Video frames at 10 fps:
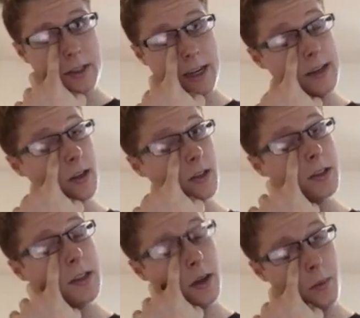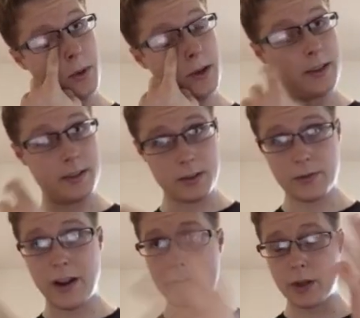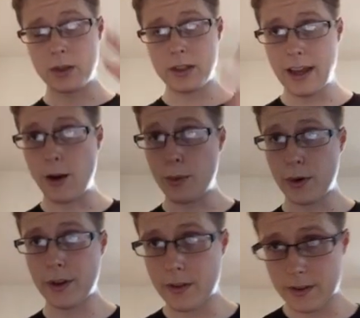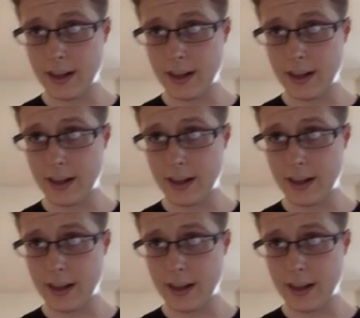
10 nodes in the input and there's 5 nodes in the output,